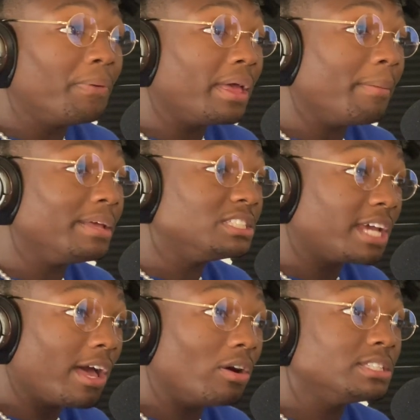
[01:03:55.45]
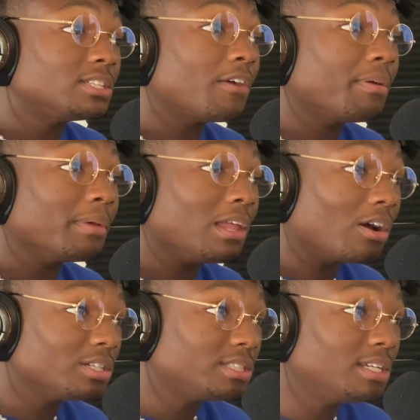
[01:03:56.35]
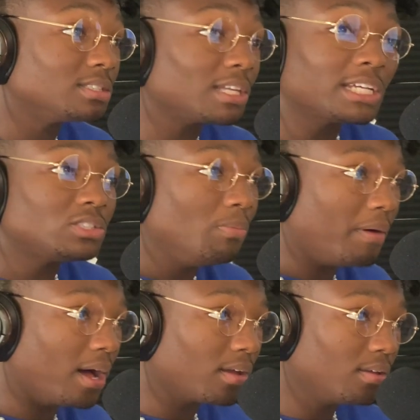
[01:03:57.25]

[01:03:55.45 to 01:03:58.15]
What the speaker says: him in jail and serve him a longer sentence. Look at Tupac.